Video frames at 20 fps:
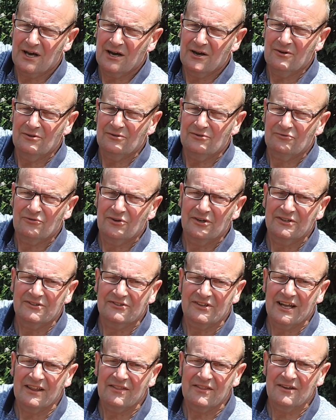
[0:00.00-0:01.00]
those,
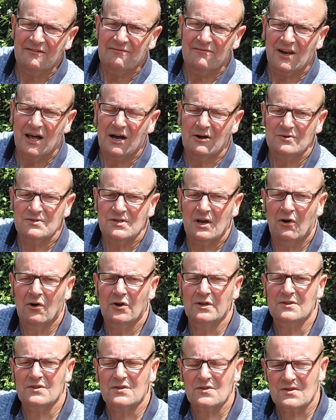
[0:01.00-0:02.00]
reset the float
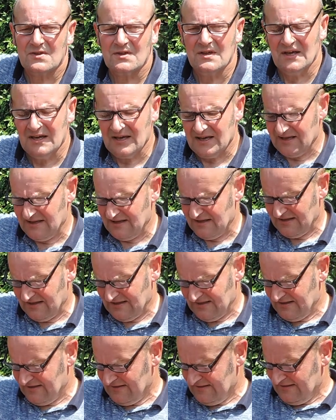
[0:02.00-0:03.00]
heights,
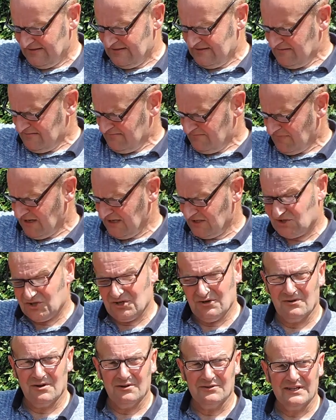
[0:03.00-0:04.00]
made
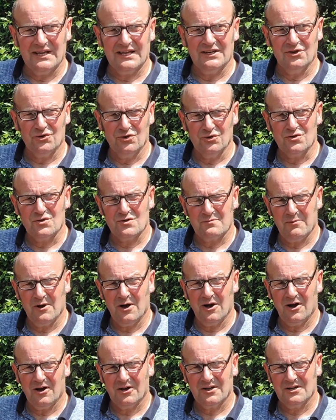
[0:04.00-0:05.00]
sure I was getting a good
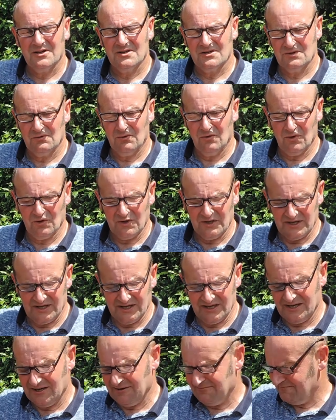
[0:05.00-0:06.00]
spark to all
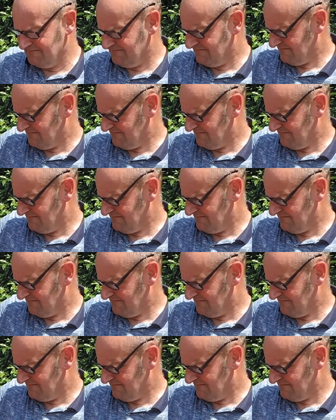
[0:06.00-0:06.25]
the